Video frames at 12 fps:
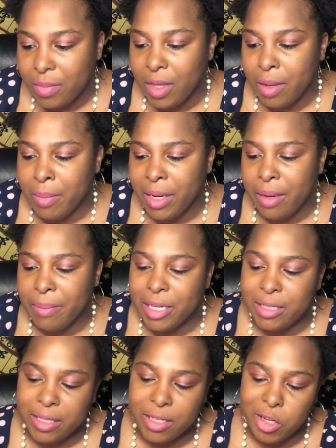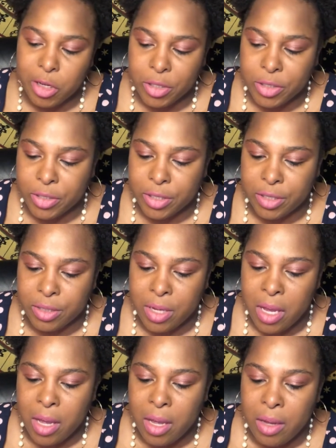But he mentioned cultures
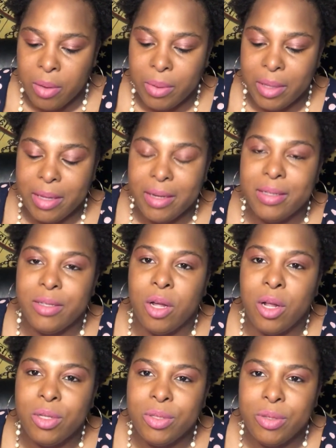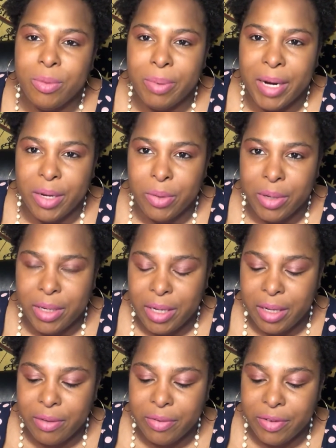where there's also a
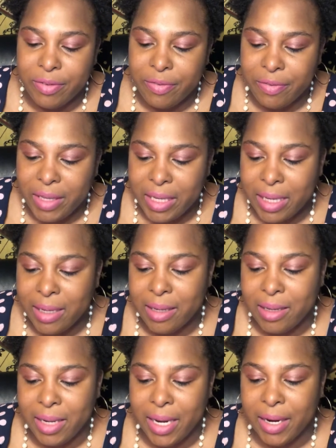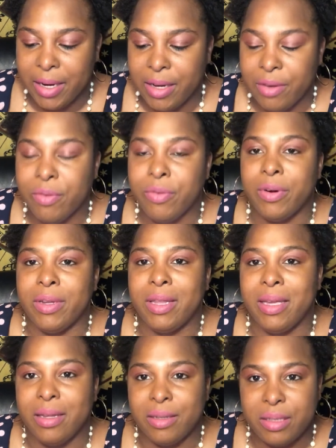priority for feeding and caring for
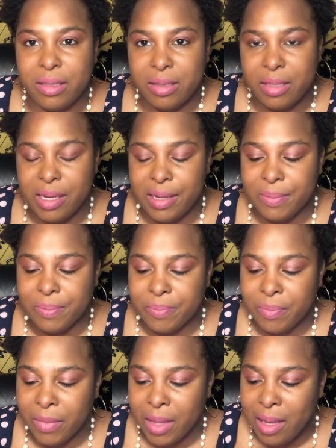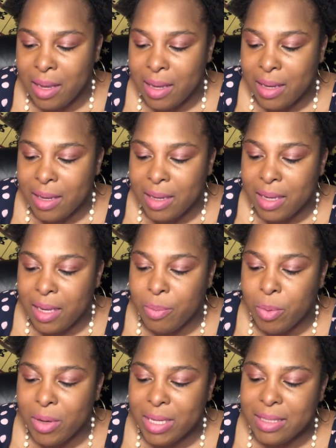the elderly. He
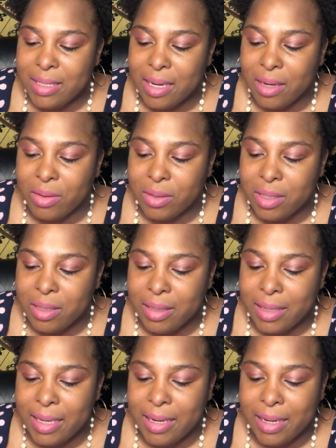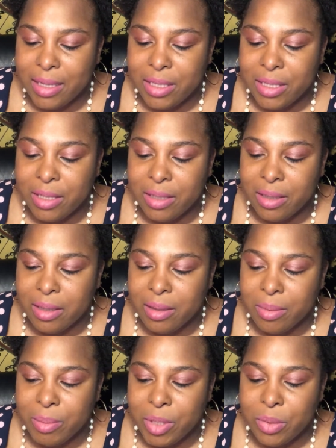points out the connection
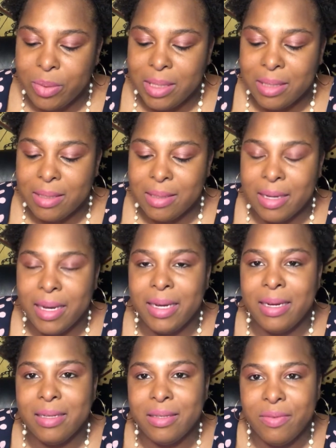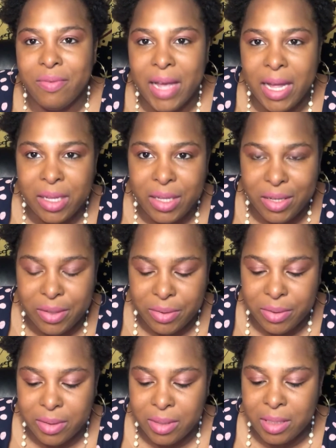between society's
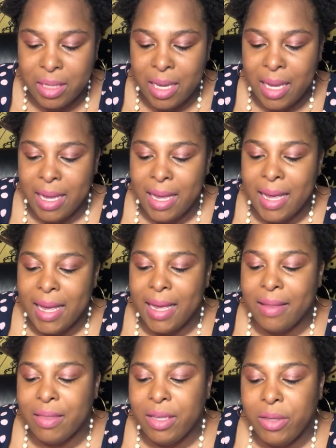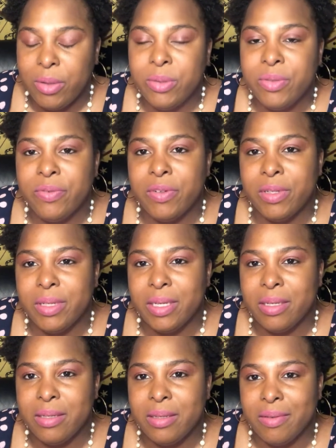values and the
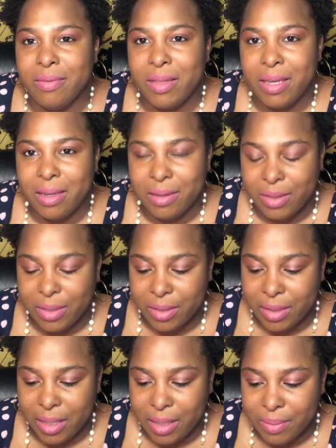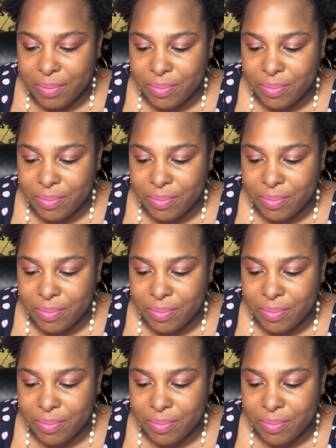usefulness of the elderly